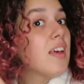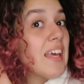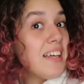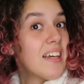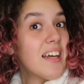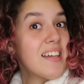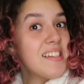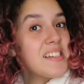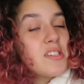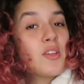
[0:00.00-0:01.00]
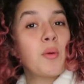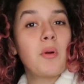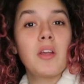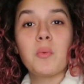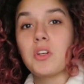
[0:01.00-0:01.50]
Hey guys, so you're
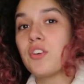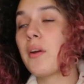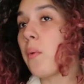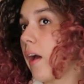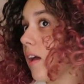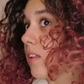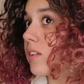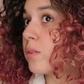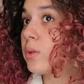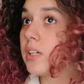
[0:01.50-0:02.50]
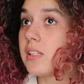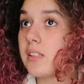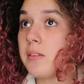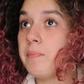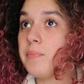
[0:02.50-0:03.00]
probably wondering why I look so
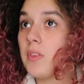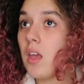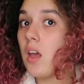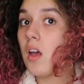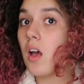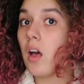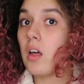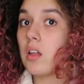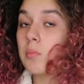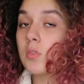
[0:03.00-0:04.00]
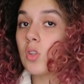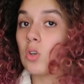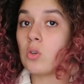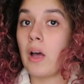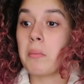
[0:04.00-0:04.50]
crazy.
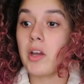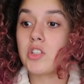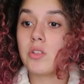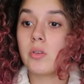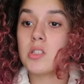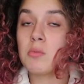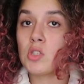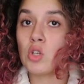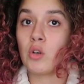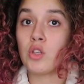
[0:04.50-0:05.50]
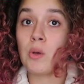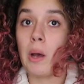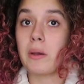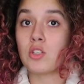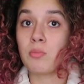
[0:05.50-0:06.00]
So I'm actually going to be showing you
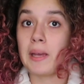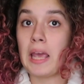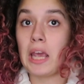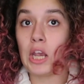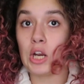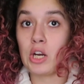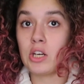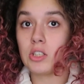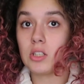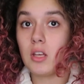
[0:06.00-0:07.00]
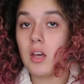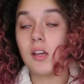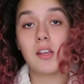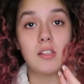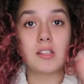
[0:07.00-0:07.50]
how I do my hair.
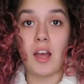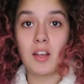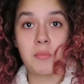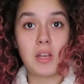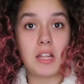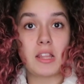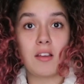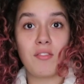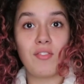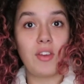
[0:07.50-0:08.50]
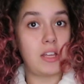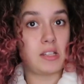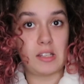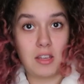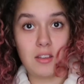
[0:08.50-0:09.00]
It's not going to be anything
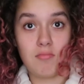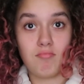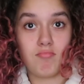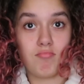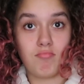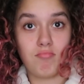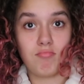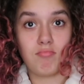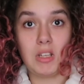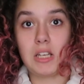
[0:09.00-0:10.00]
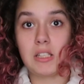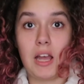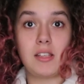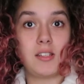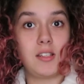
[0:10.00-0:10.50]
fancy because
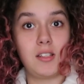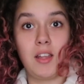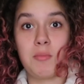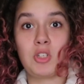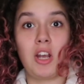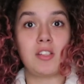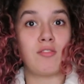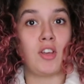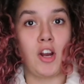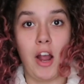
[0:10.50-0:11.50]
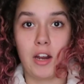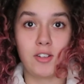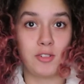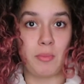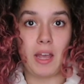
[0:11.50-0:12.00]
I still am trying to figure out how to
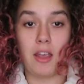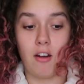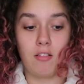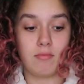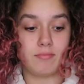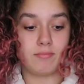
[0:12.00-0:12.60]
do my hair.